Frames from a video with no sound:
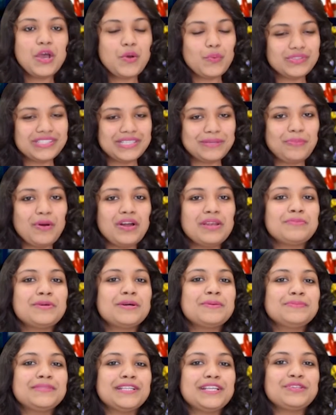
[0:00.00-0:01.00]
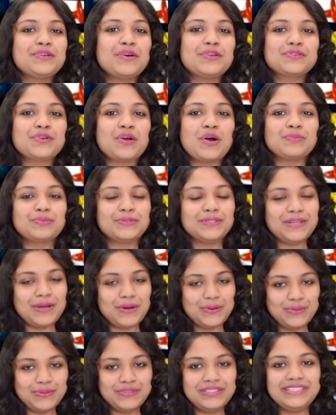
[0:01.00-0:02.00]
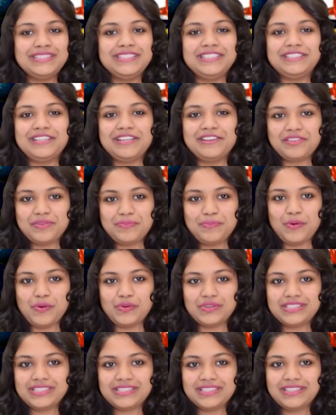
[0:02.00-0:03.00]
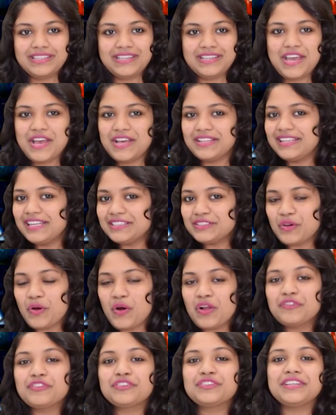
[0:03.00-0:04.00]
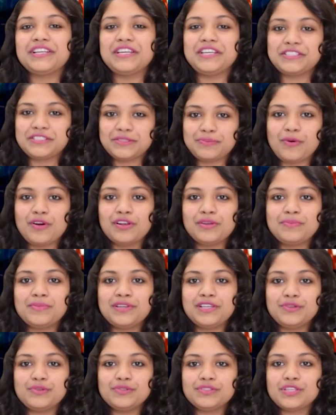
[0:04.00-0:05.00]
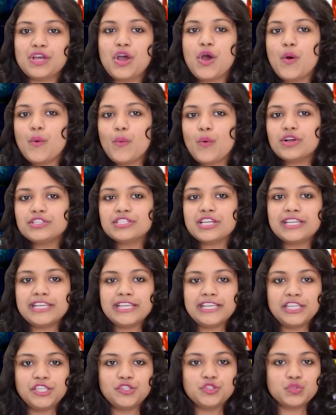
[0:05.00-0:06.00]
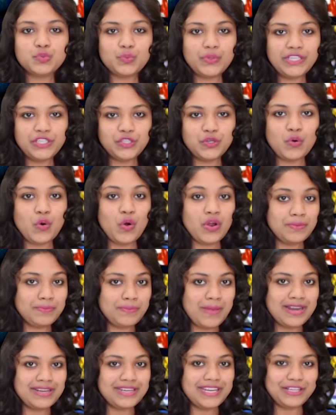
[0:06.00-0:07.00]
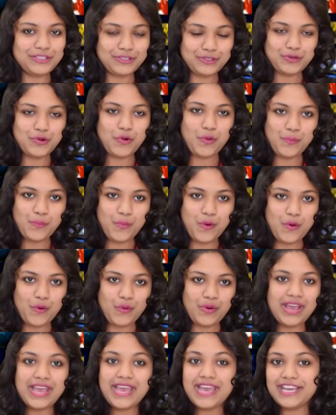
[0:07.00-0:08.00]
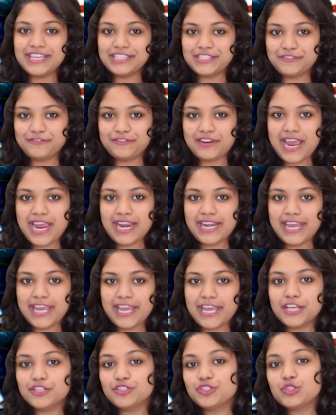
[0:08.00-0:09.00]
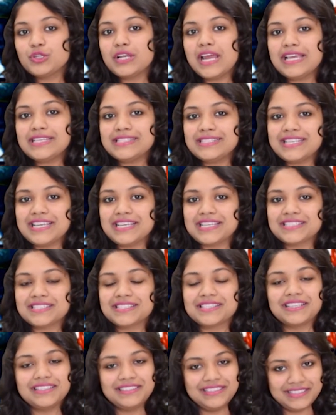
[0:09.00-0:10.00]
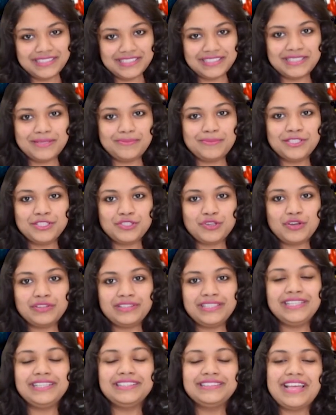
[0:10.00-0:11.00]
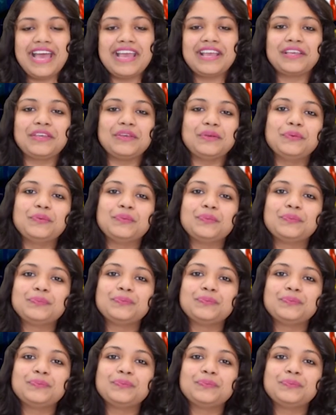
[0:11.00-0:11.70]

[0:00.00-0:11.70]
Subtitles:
Visit polymerupdate.com to download the detailed report. That's all for today's Polymer News. Watch our daily news video on Monday to know more. It's Friday, July 6th. This is Simran Chaudhary. Thank you.